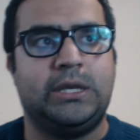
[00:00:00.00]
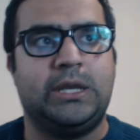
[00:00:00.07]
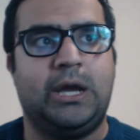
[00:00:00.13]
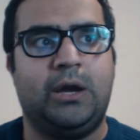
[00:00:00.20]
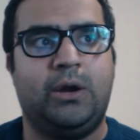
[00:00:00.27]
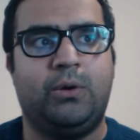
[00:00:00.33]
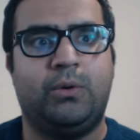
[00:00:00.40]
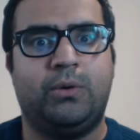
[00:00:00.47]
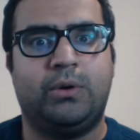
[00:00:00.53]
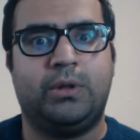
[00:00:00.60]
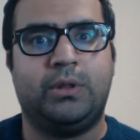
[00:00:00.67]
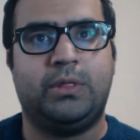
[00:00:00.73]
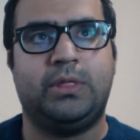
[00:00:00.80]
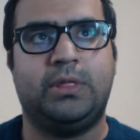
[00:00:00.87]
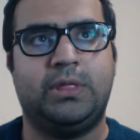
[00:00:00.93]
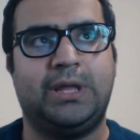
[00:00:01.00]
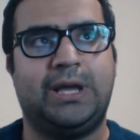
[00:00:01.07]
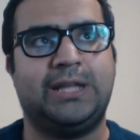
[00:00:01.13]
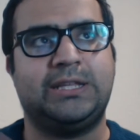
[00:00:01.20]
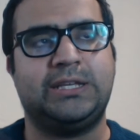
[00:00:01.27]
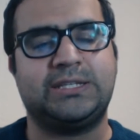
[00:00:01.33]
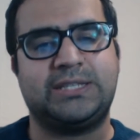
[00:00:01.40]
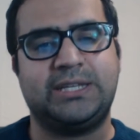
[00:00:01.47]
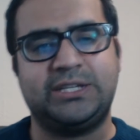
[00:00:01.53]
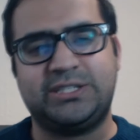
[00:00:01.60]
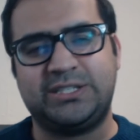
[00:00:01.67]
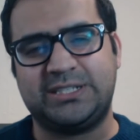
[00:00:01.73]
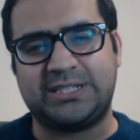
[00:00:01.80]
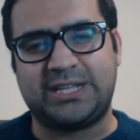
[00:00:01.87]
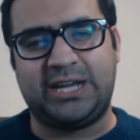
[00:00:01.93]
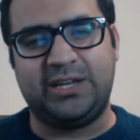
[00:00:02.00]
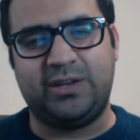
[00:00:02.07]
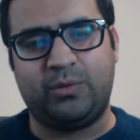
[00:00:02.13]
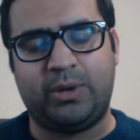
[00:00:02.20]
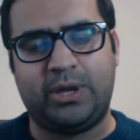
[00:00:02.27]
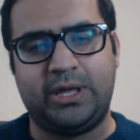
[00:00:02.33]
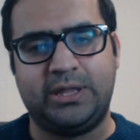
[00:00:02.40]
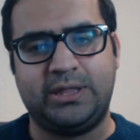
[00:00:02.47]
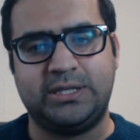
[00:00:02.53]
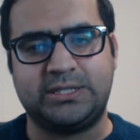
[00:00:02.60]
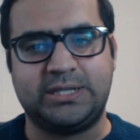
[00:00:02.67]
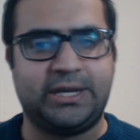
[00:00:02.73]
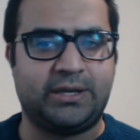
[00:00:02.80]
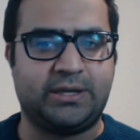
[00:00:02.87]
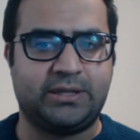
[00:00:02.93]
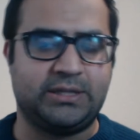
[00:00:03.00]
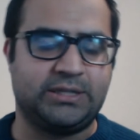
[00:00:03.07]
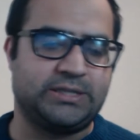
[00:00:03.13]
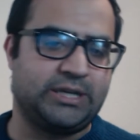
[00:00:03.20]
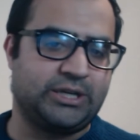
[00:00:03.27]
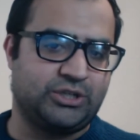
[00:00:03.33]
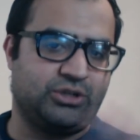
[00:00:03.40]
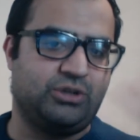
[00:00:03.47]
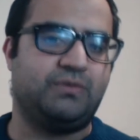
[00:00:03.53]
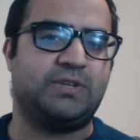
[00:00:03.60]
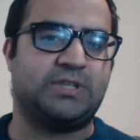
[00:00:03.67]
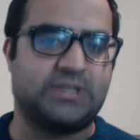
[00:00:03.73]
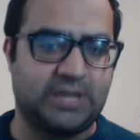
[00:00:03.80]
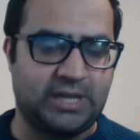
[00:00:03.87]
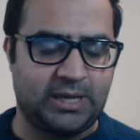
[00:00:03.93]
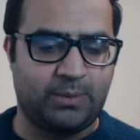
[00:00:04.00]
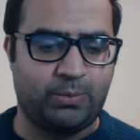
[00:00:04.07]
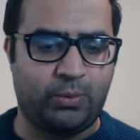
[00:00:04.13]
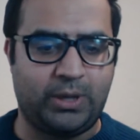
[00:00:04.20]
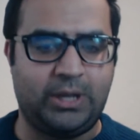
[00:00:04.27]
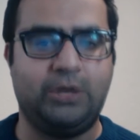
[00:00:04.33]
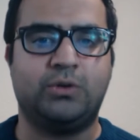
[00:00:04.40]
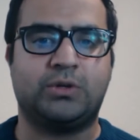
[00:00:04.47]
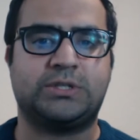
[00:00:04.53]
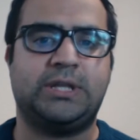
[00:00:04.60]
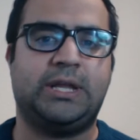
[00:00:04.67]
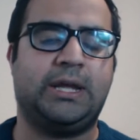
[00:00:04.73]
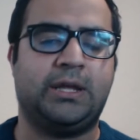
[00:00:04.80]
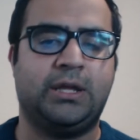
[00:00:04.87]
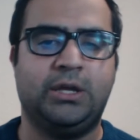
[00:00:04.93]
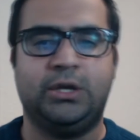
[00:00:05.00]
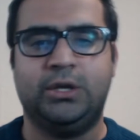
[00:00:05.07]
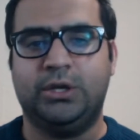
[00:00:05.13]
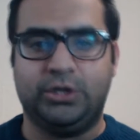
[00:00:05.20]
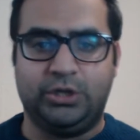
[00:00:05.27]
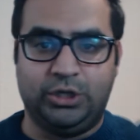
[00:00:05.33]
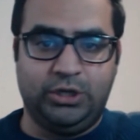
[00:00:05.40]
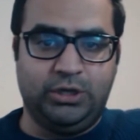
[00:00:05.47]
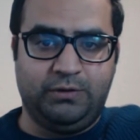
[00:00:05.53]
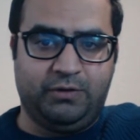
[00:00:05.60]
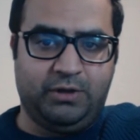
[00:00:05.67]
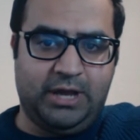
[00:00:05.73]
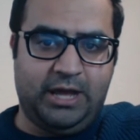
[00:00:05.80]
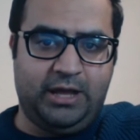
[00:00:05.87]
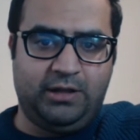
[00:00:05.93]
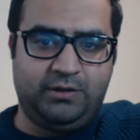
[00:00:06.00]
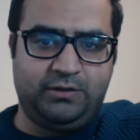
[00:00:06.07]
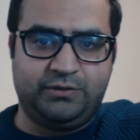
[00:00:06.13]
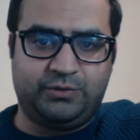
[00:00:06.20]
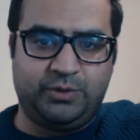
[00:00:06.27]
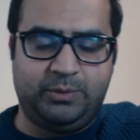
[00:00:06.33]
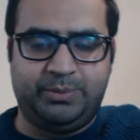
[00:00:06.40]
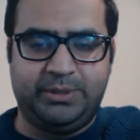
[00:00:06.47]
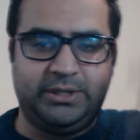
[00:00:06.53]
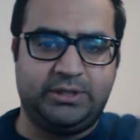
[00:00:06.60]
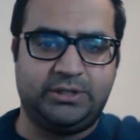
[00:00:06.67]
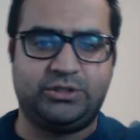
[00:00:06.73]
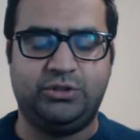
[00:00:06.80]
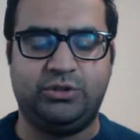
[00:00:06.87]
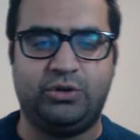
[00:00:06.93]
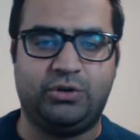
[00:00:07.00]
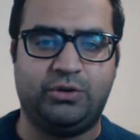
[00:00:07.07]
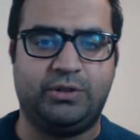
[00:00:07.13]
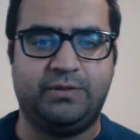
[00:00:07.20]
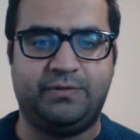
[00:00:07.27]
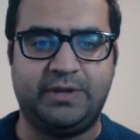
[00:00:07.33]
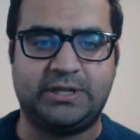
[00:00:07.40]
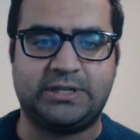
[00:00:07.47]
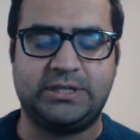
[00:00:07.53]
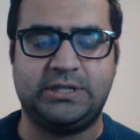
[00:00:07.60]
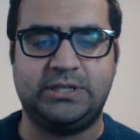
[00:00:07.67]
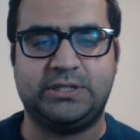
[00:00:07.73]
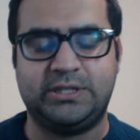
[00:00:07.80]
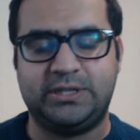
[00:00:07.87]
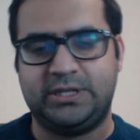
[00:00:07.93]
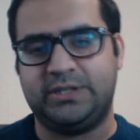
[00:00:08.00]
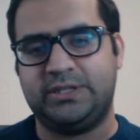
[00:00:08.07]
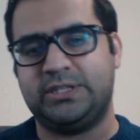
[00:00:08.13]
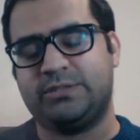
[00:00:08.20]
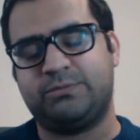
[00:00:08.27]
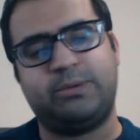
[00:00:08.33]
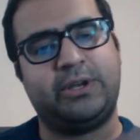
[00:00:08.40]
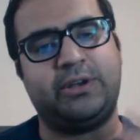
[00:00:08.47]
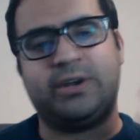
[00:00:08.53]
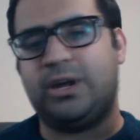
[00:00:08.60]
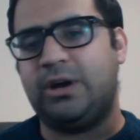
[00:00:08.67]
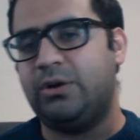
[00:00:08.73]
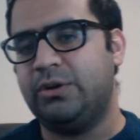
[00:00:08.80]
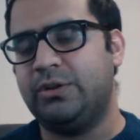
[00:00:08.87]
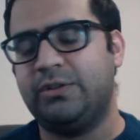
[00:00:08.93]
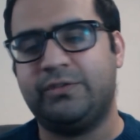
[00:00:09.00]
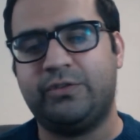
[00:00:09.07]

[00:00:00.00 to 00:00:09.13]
Now at this stage, this is kind of where there's like the section of escape where it looks like evil elves will be the victors, and they're spread around.